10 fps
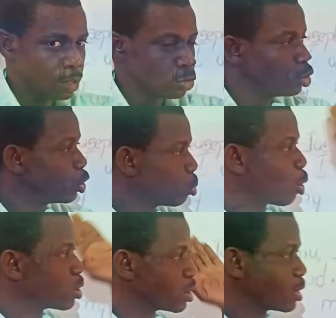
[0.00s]
So you need to be
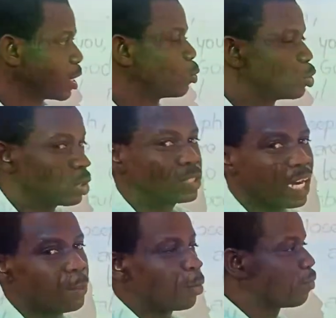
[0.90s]
consistent with your
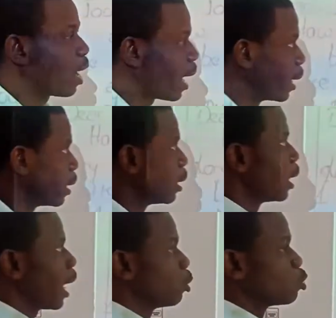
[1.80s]
type of I.
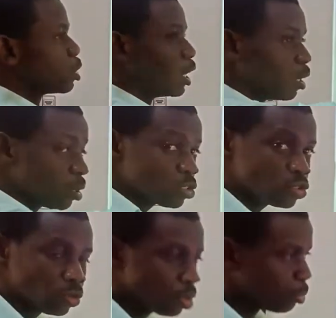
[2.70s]
Are you using a long
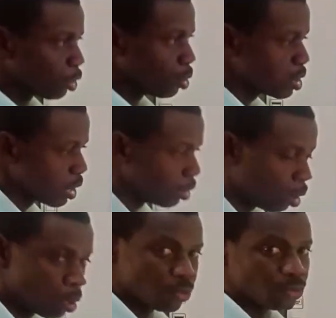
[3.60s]
stroke? Be consistent
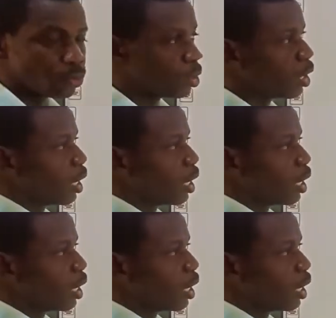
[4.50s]
all through.